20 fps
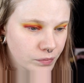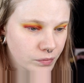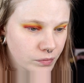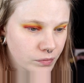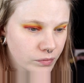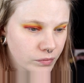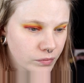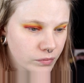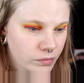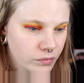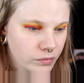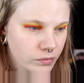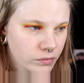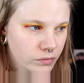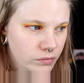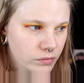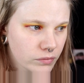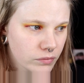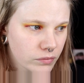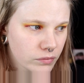
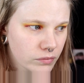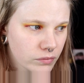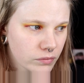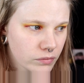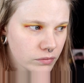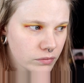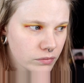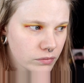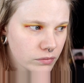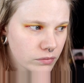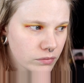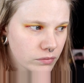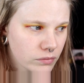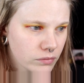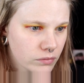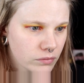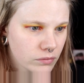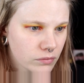(silence)